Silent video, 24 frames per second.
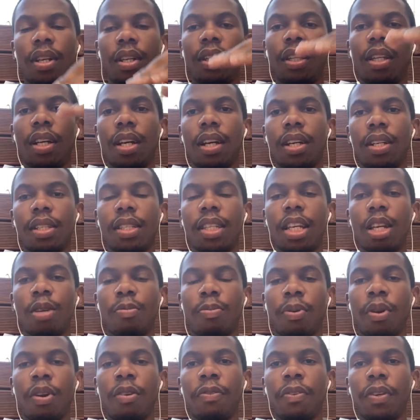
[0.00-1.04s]
the take
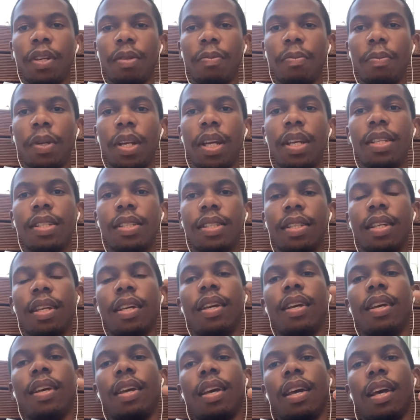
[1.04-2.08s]
profit in place
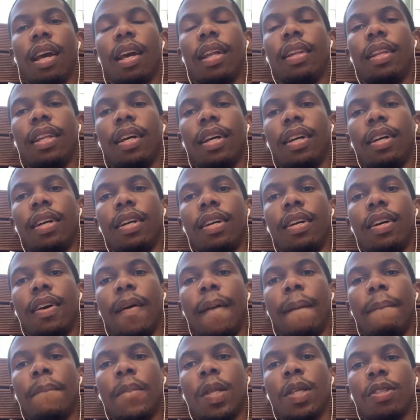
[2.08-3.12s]
and
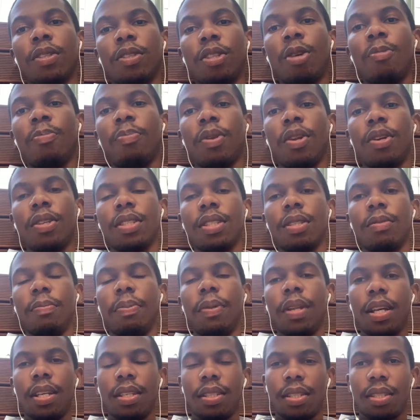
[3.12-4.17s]
the stop loss in
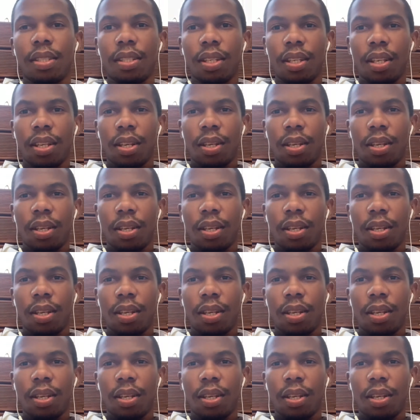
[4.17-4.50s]
place.